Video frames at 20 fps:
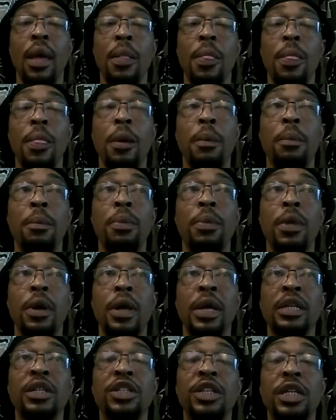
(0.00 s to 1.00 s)
the
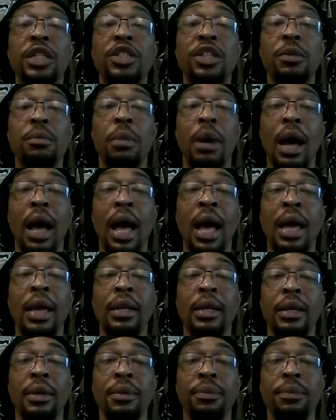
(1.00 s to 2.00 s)
intention
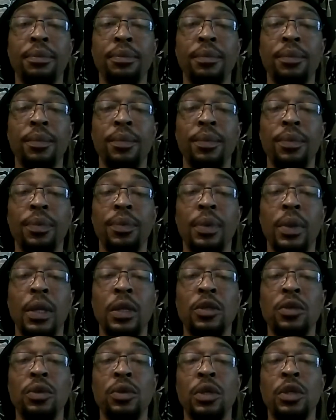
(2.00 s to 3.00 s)
behind it
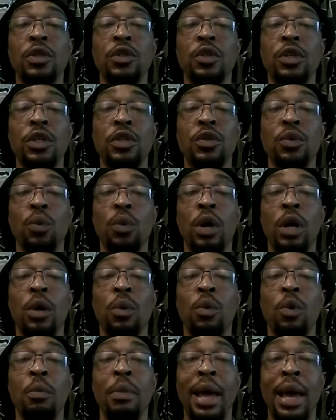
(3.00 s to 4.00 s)
is what
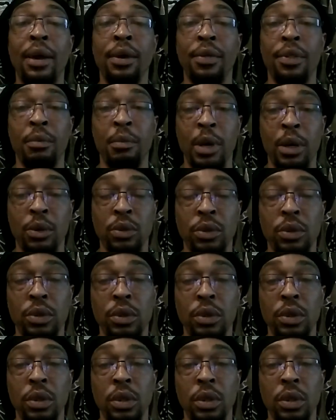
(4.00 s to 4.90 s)
will matter the most.